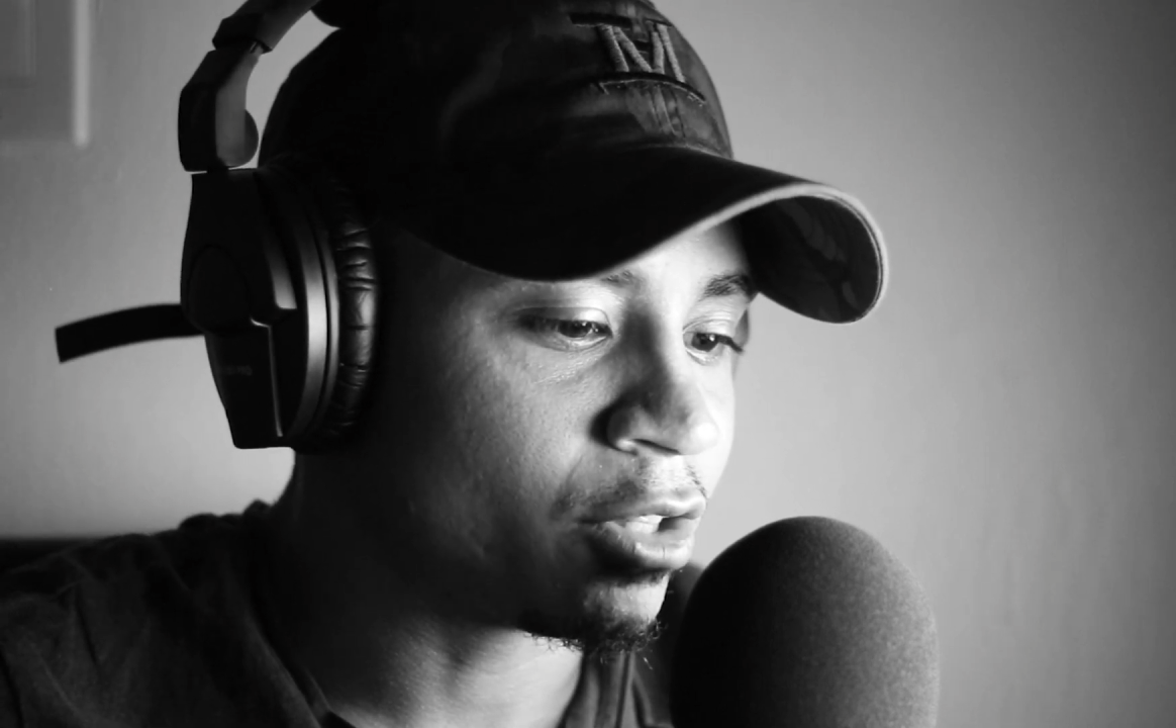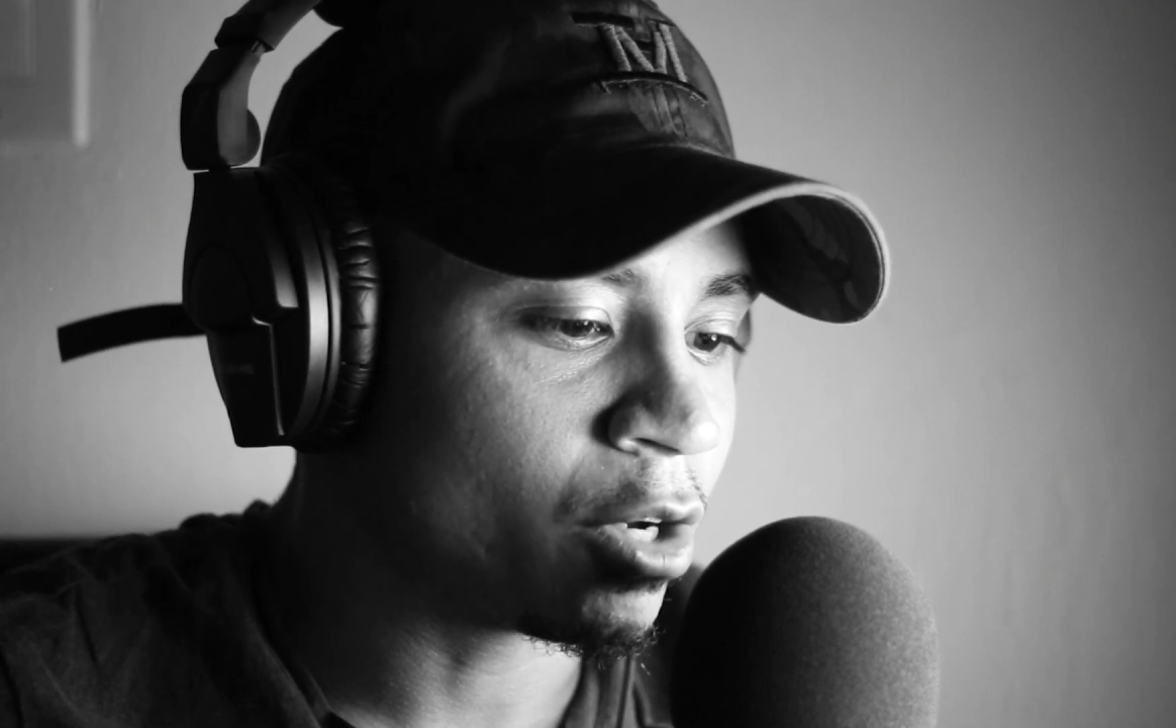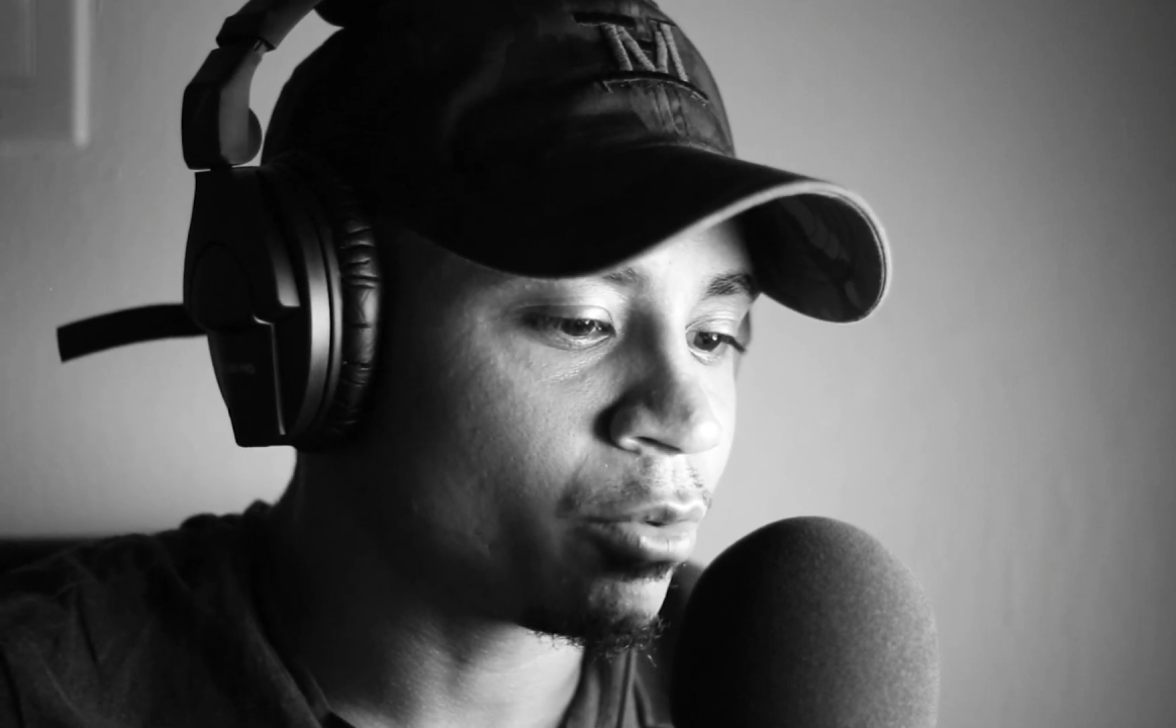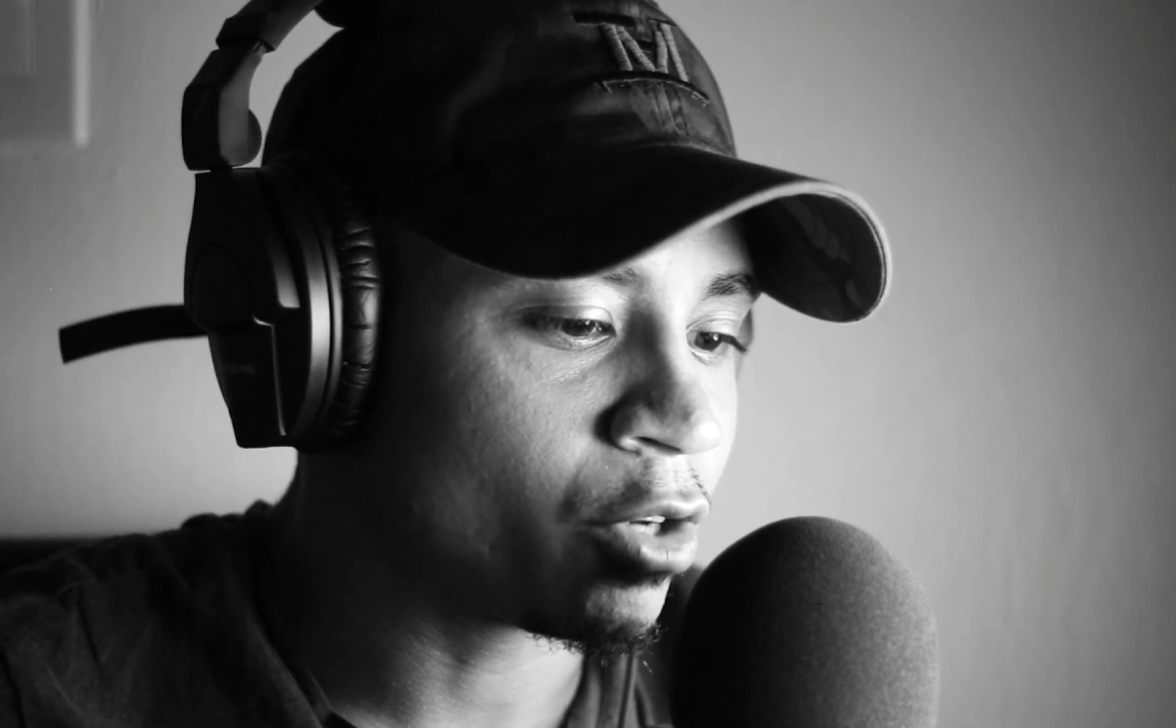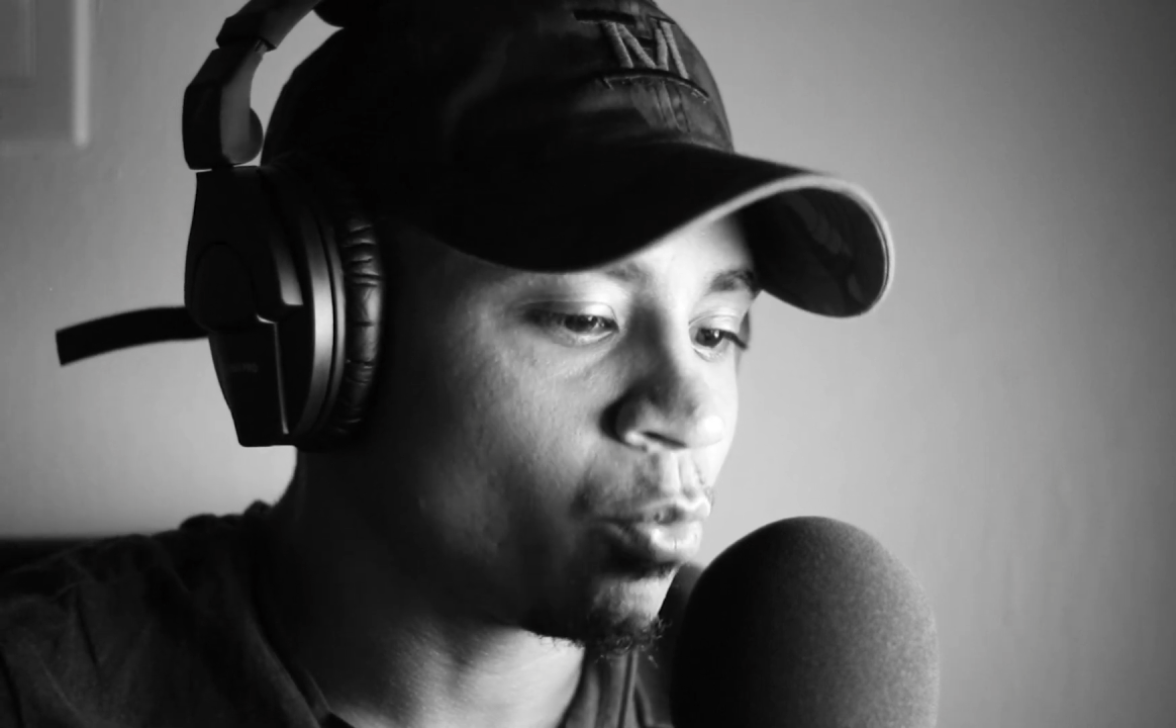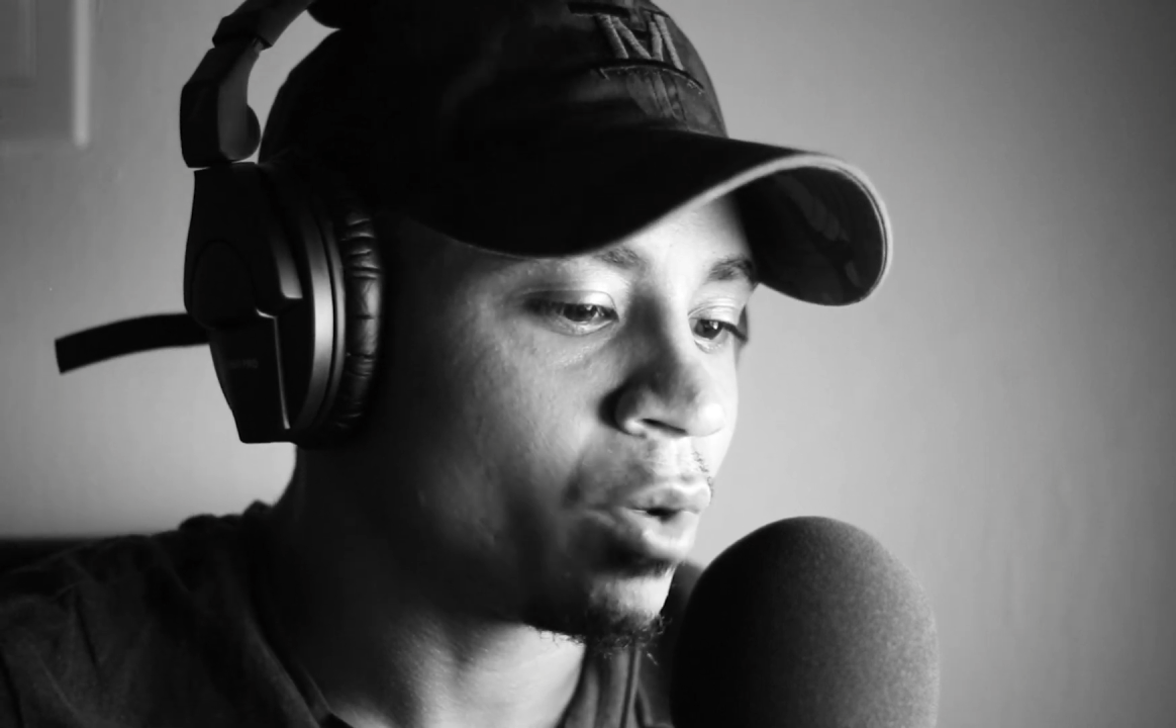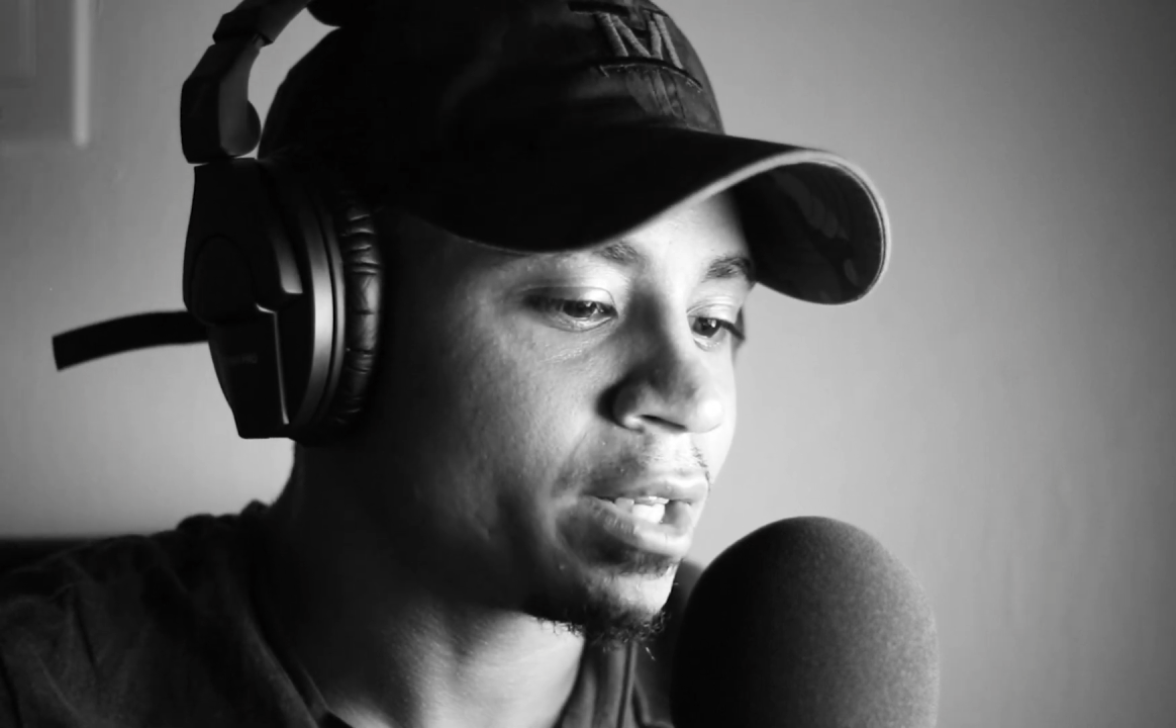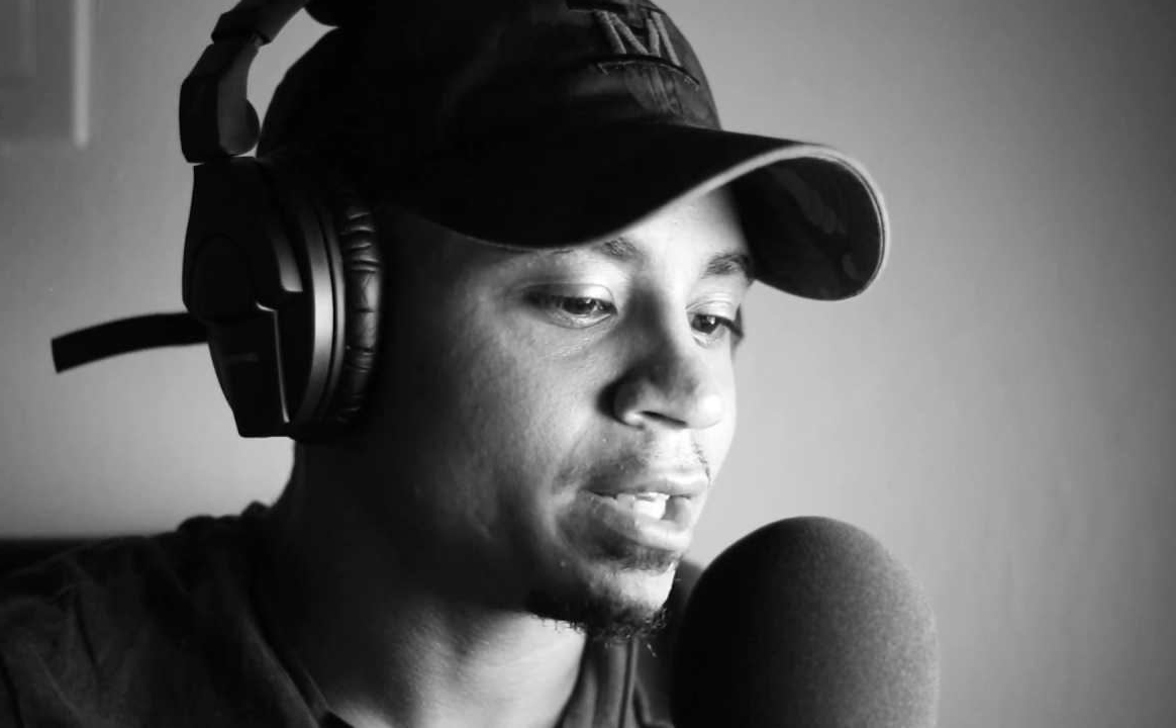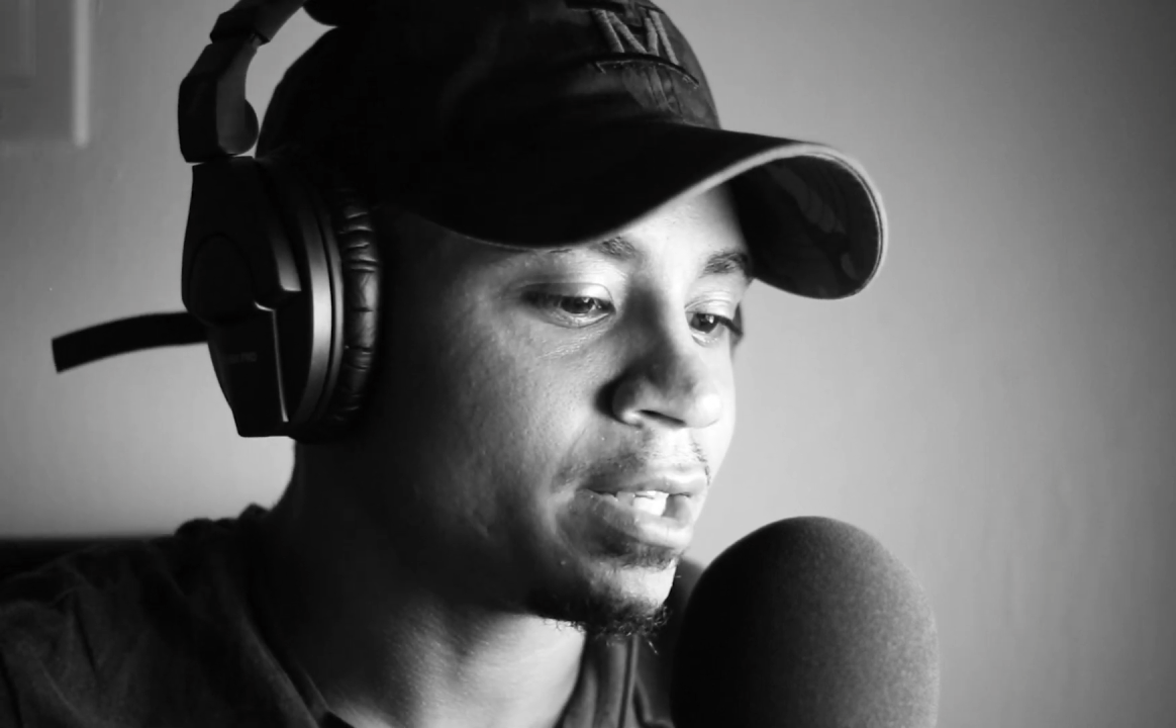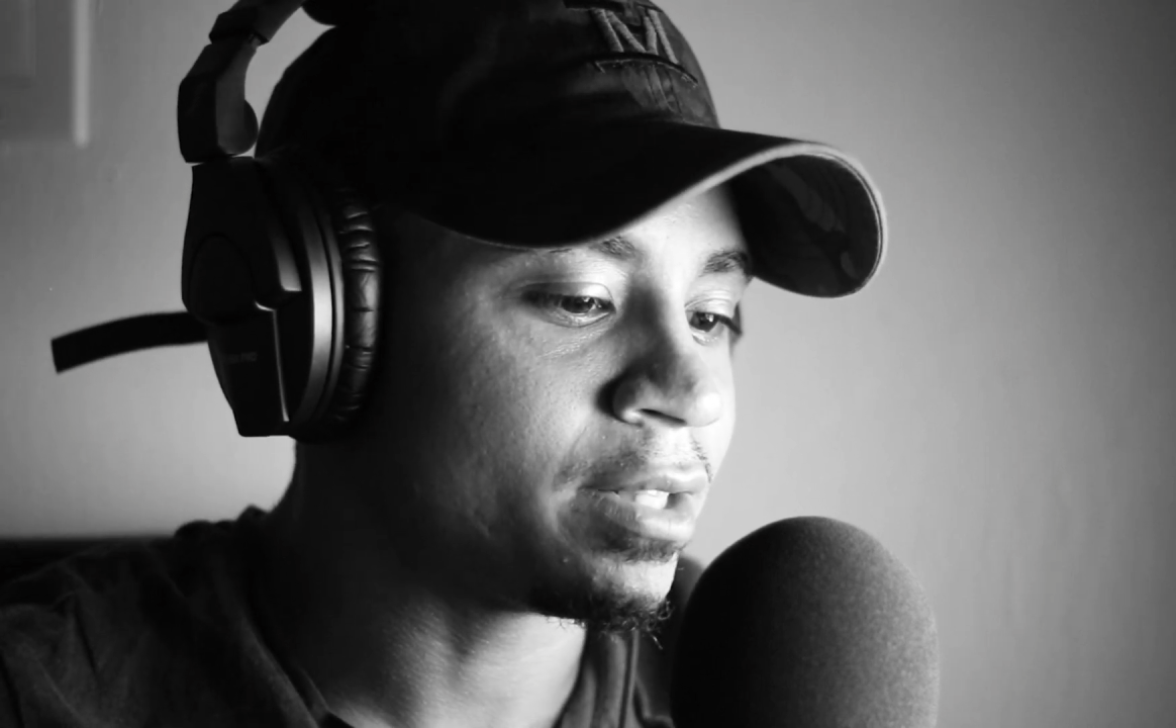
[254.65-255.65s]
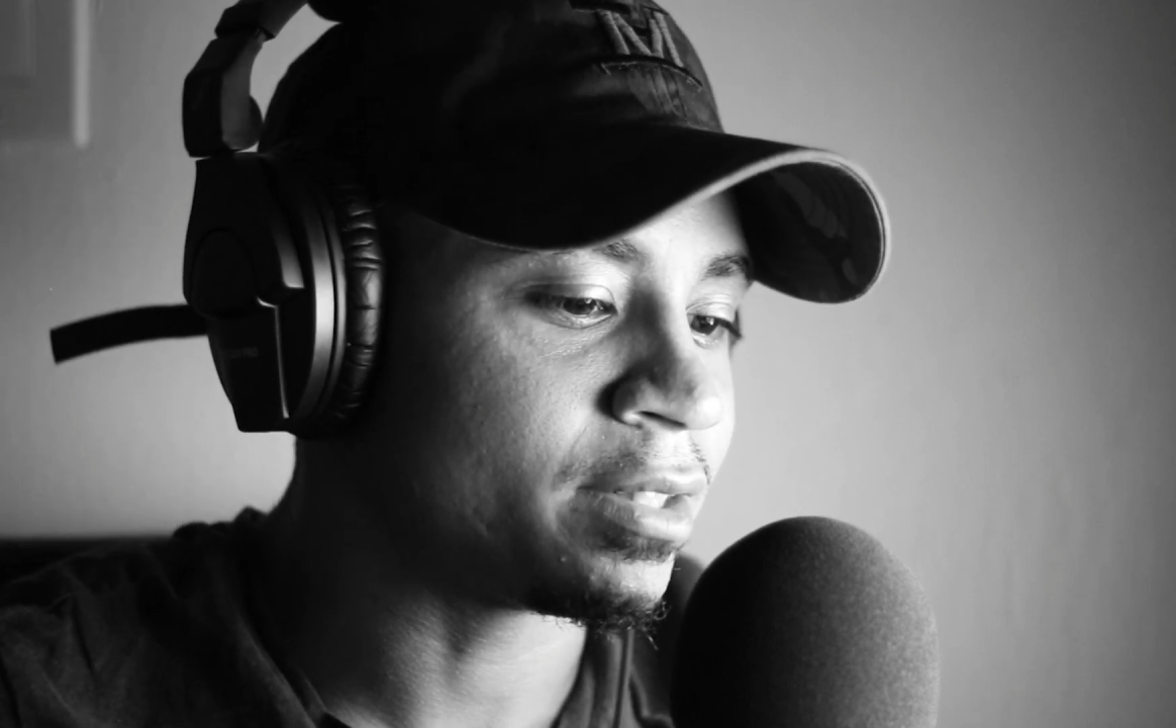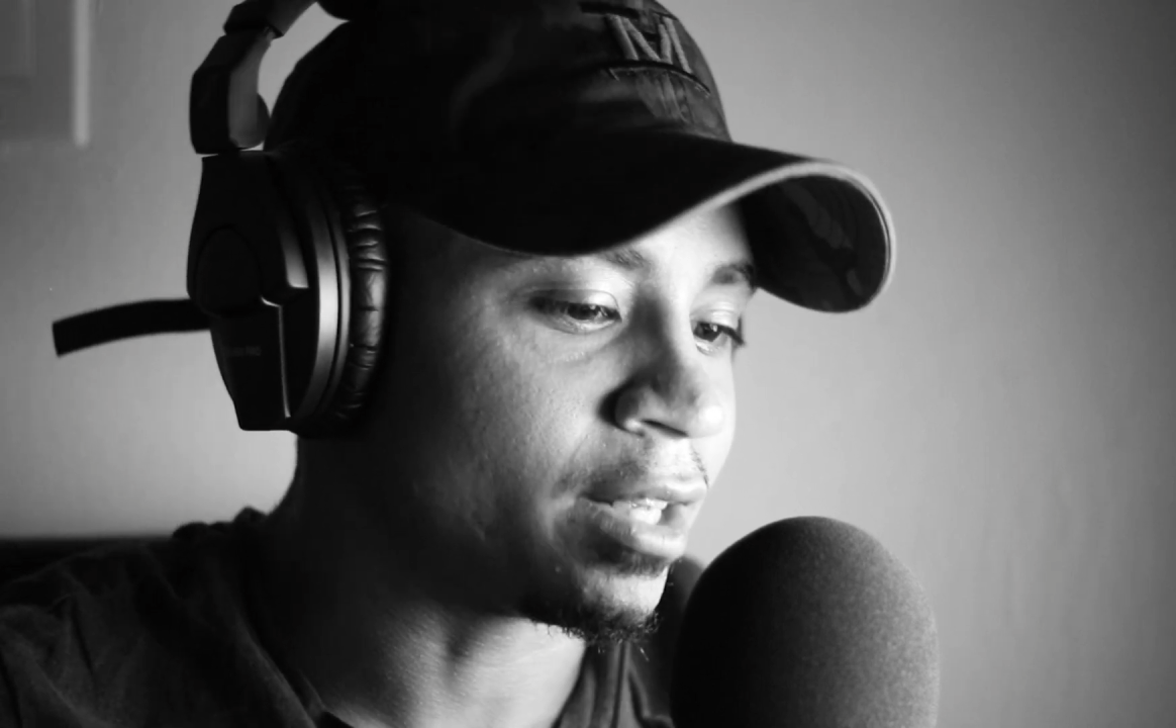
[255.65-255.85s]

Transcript: you don't know what is,